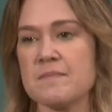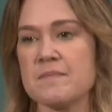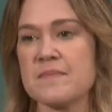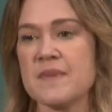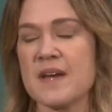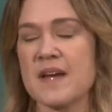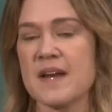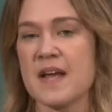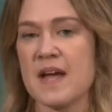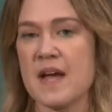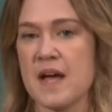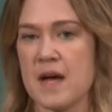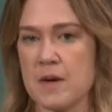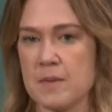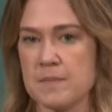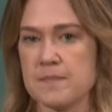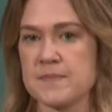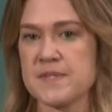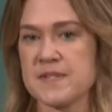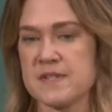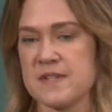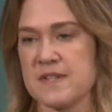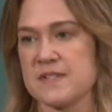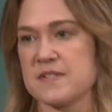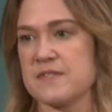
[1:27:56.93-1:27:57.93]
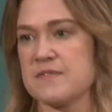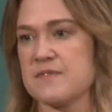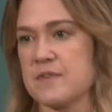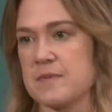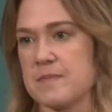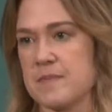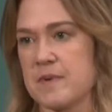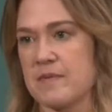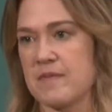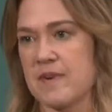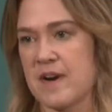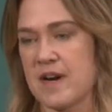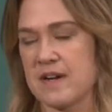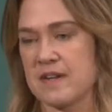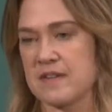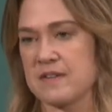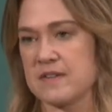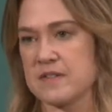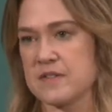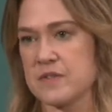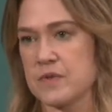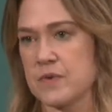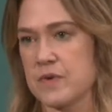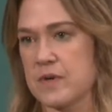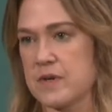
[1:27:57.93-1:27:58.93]
that helps us from a
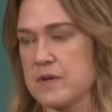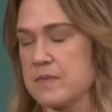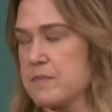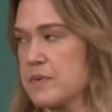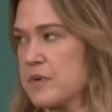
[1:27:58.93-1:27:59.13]
regulatory